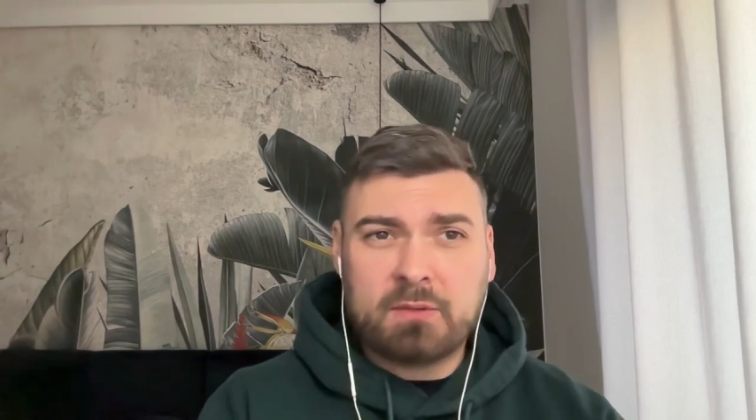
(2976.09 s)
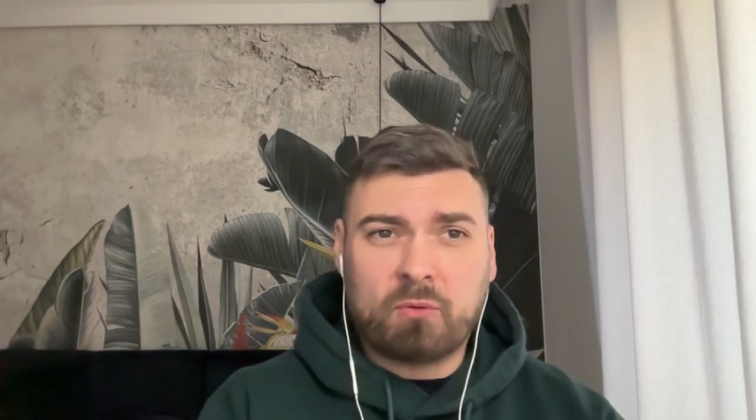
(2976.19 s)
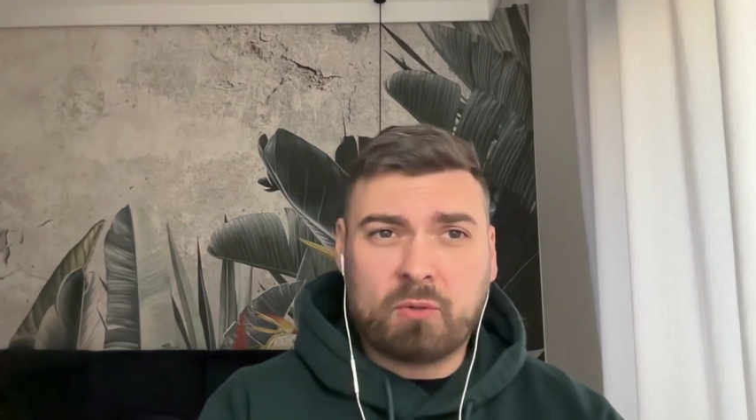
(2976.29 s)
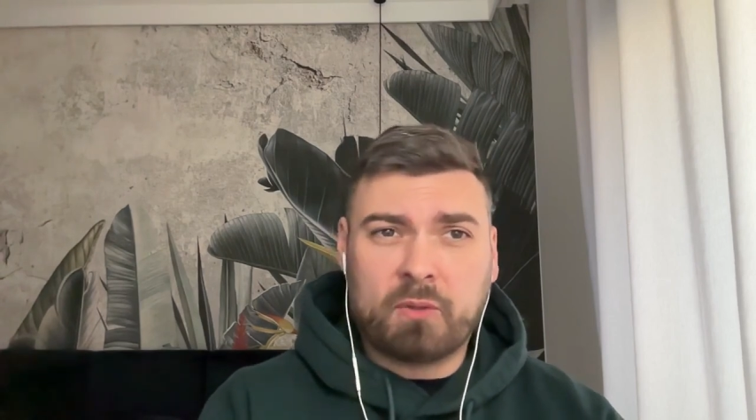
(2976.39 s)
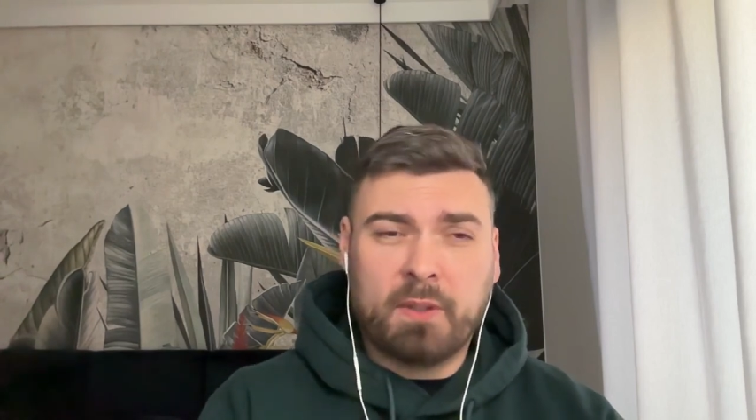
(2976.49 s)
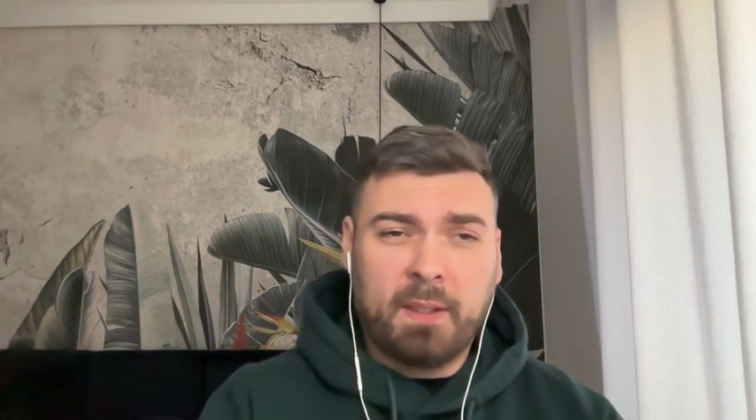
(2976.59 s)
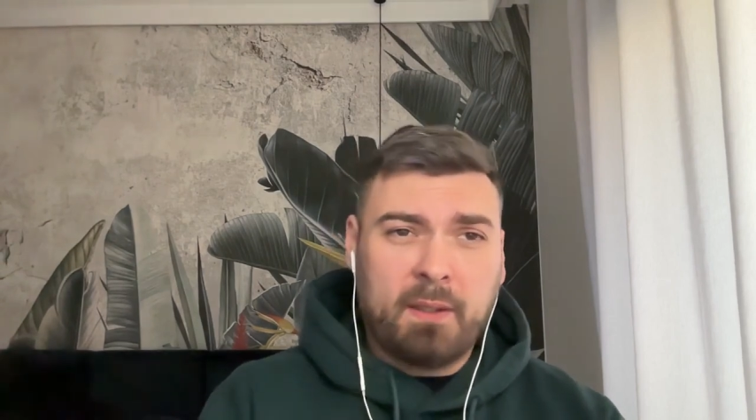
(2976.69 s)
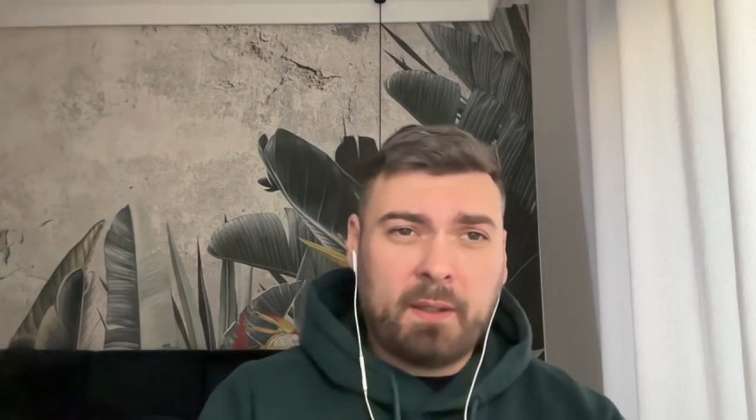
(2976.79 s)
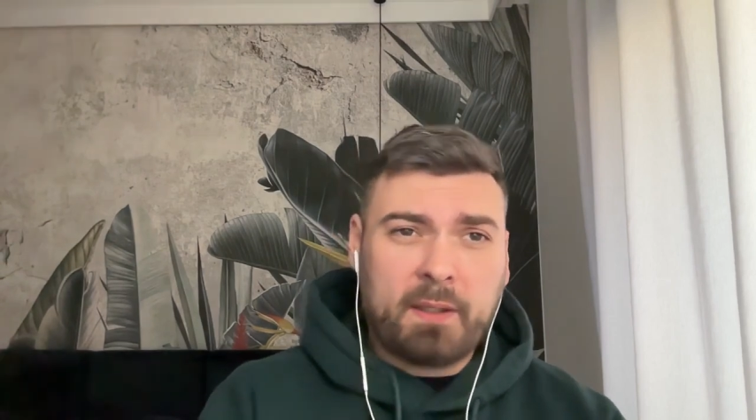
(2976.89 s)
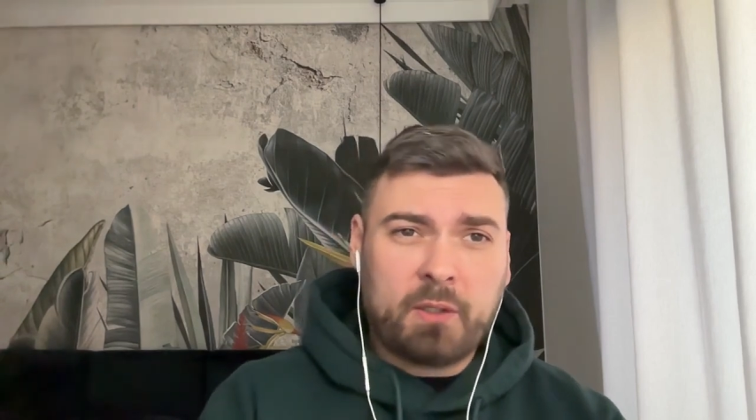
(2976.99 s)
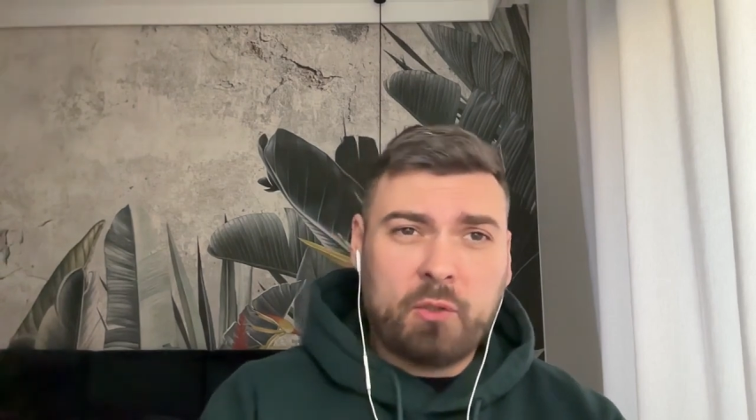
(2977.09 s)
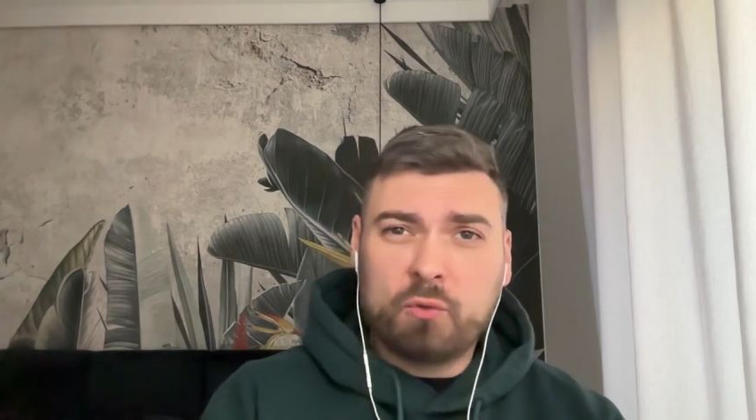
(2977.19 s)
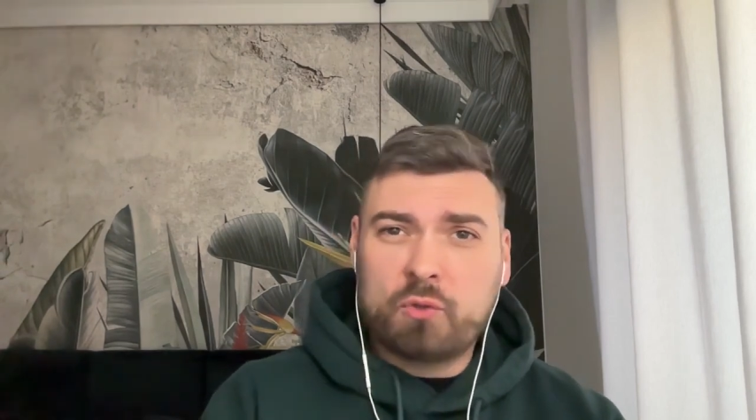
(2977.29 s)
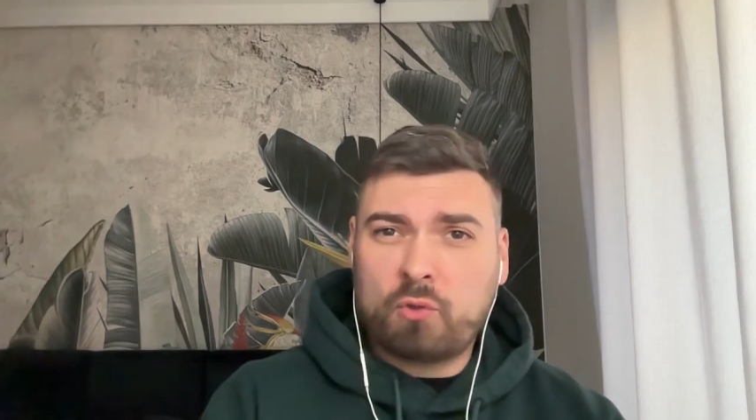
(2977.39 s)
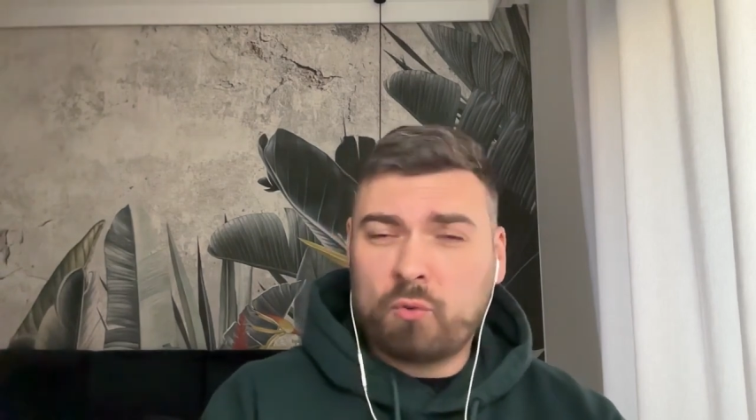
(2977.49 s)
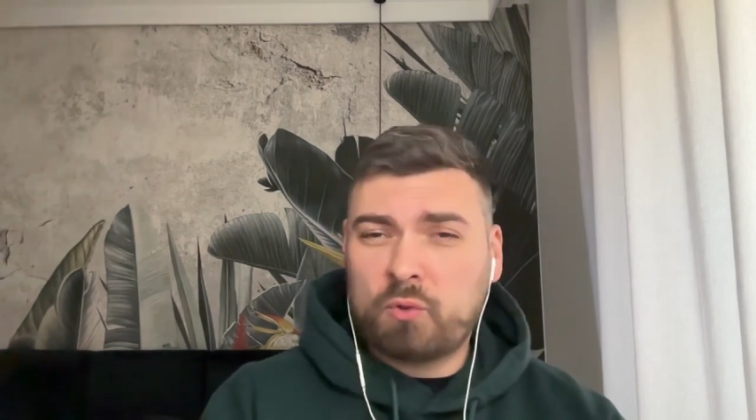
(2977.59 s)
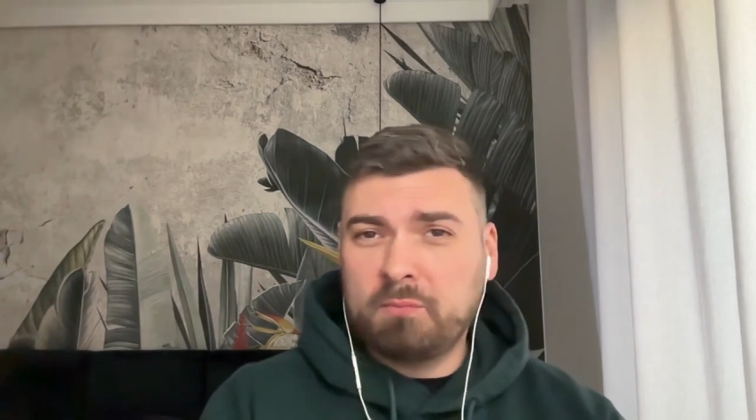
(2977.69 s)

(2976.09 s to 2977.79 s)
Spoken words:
or like a huge social